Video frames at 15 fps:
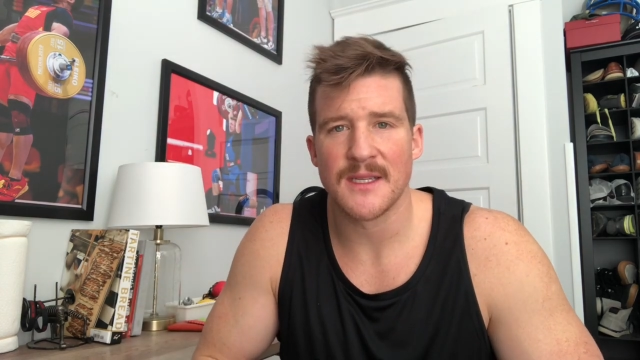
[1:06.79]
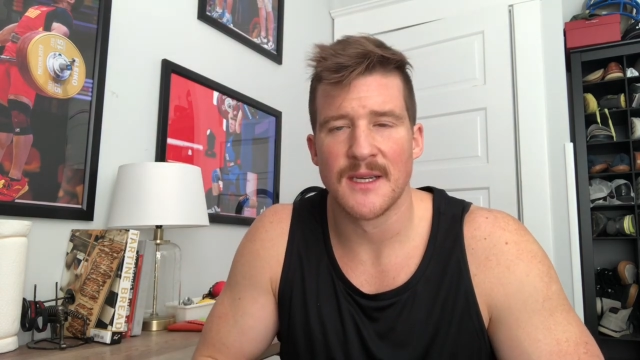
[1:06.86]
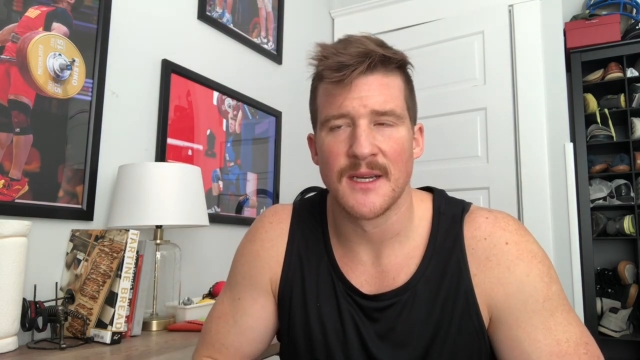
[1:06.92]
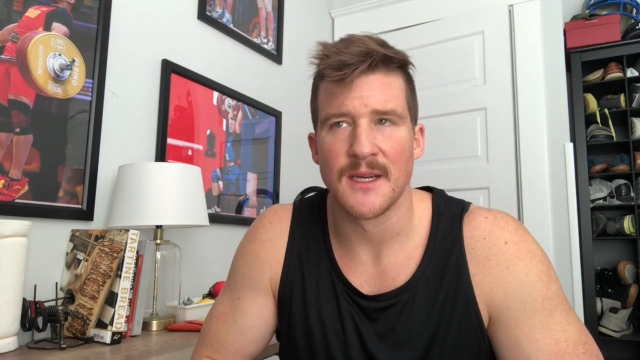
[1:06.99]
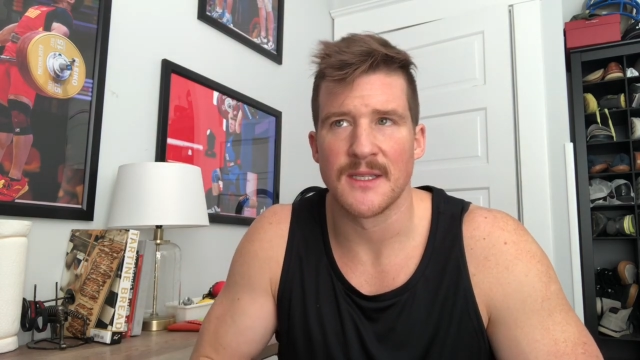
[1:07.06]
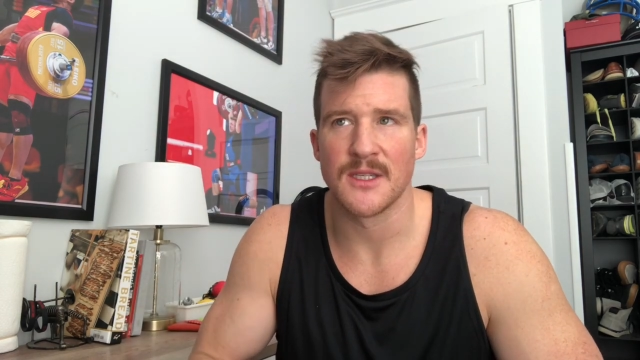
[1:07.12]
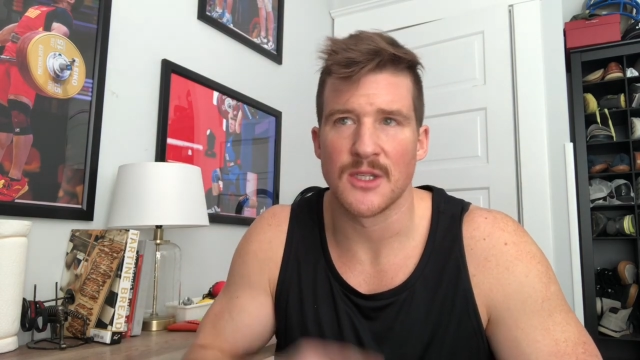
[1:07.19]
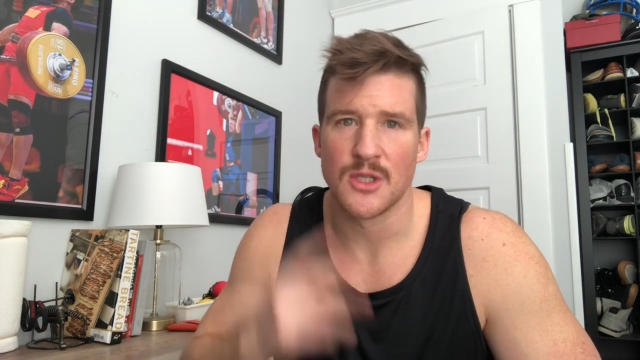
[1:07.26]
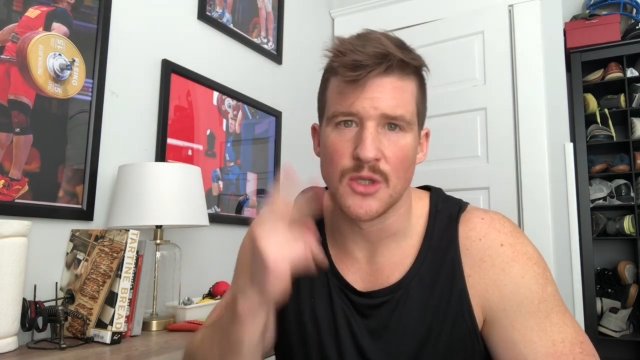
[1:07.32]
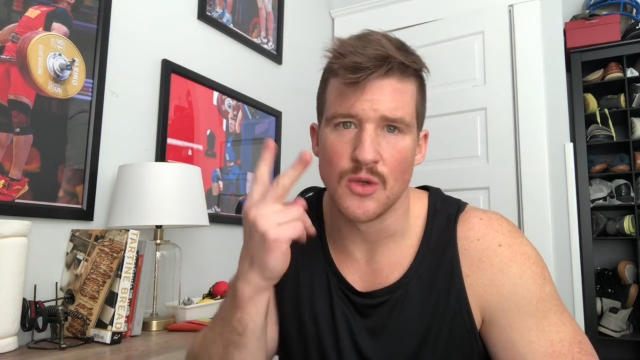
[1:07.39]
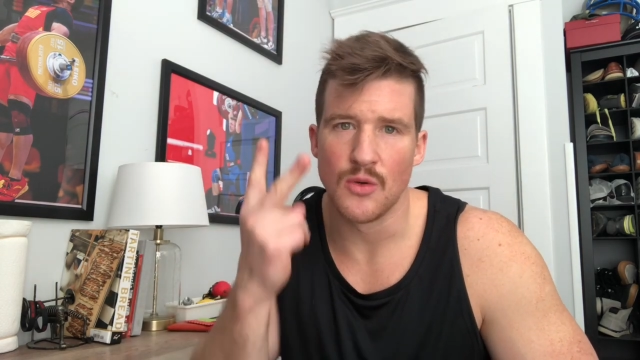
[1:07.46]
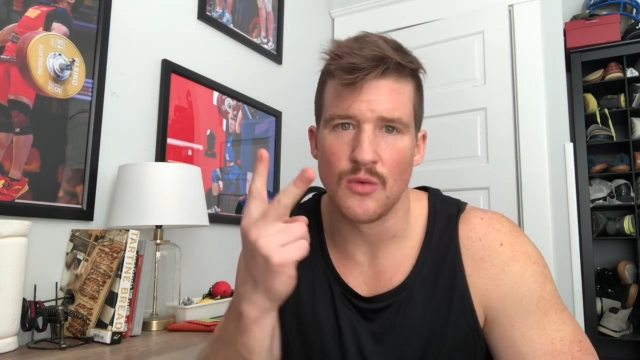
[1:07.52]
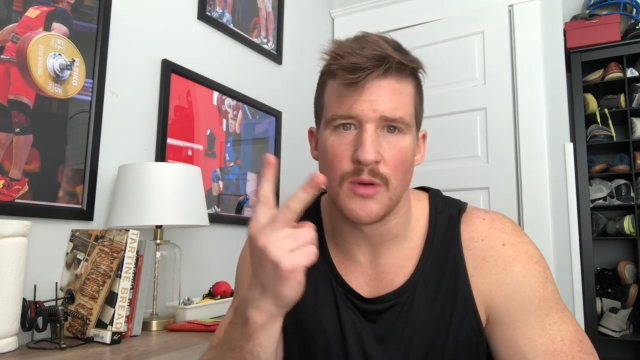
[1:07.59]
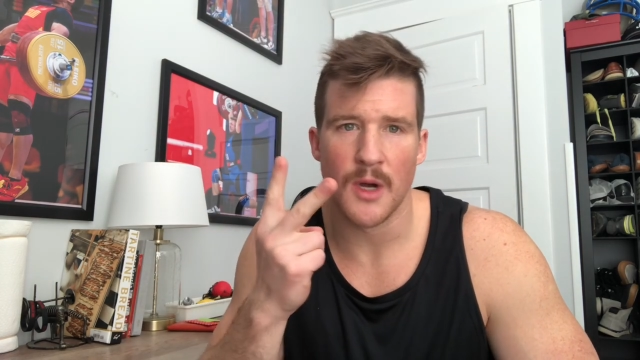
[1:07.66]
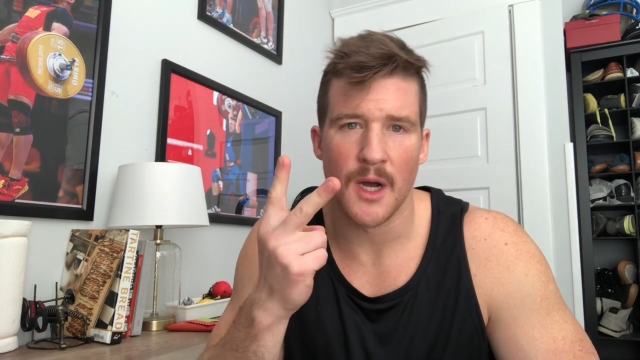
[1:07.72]
it's a two,
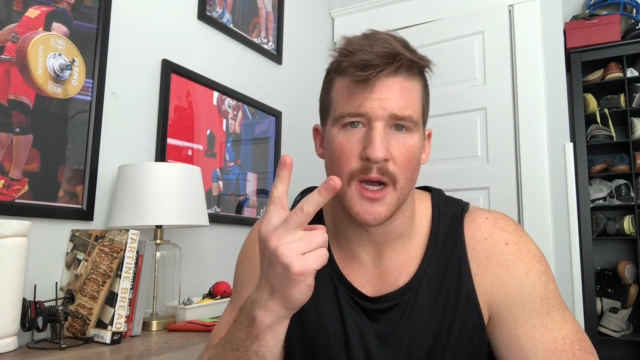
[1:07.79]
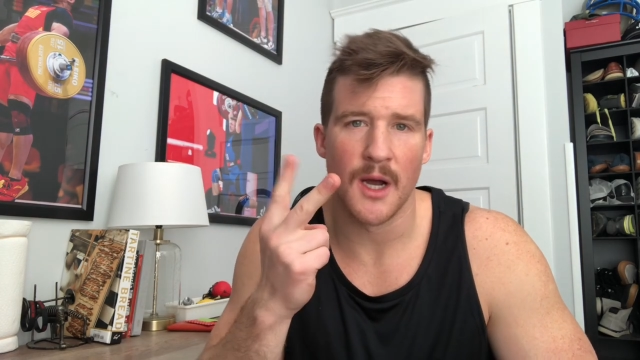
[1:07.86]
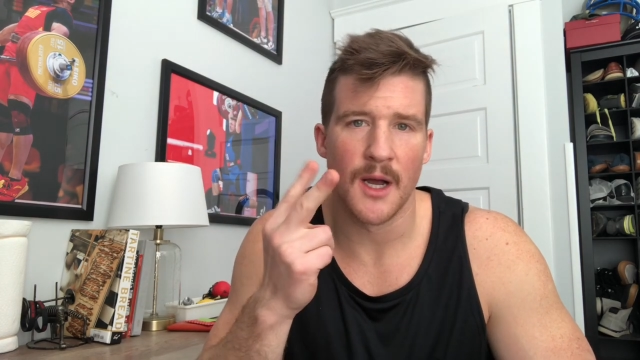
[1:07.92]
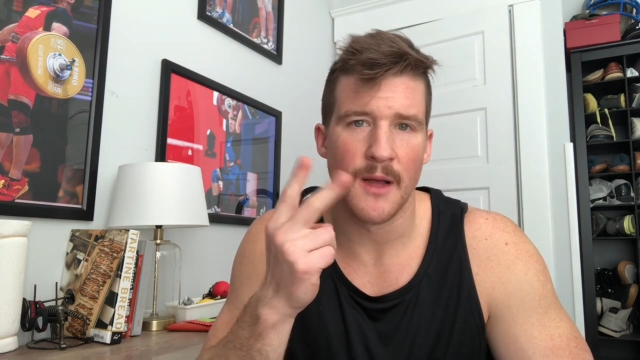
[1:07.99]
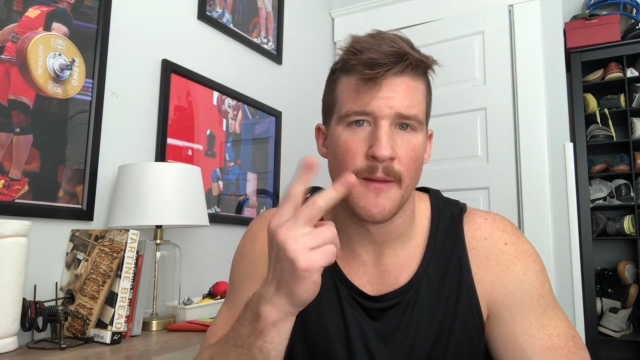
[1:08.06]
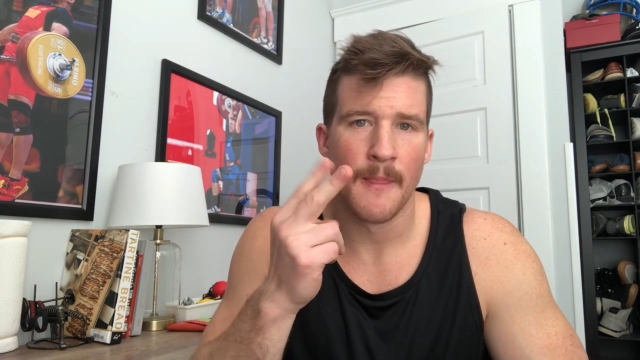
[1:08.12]
uh,